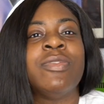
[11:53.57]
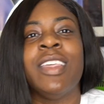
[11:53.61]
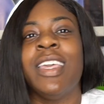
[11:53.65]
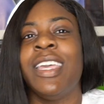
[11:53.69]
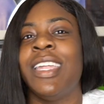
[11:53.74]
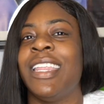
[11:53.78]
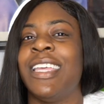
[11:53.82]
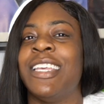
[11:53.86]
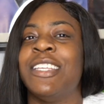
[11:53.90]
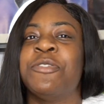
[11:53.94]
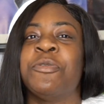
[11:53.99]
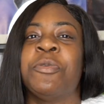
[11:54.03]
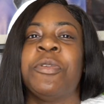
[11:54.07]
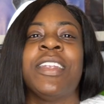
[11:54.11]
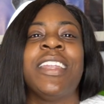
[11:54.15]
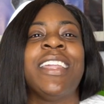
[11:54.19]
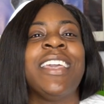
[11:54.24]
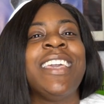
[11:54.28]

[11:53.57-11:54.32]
It is what it